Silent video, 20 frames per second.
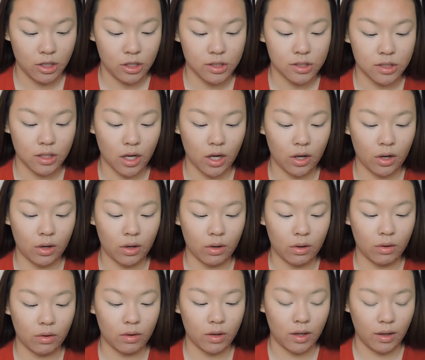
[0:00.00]

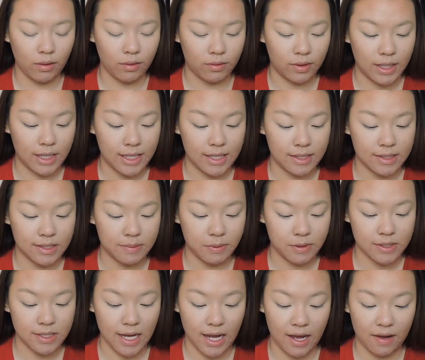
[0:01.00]
So, oh, and it's
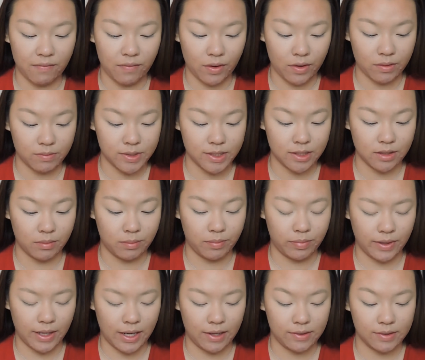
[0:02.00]
supposed to add volume to the
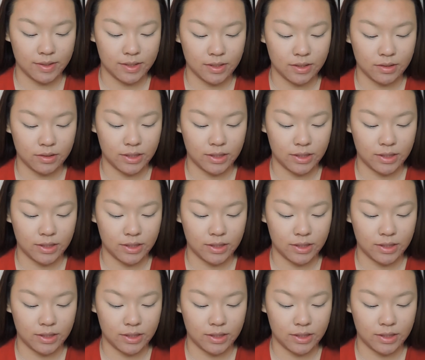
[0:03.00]
brows,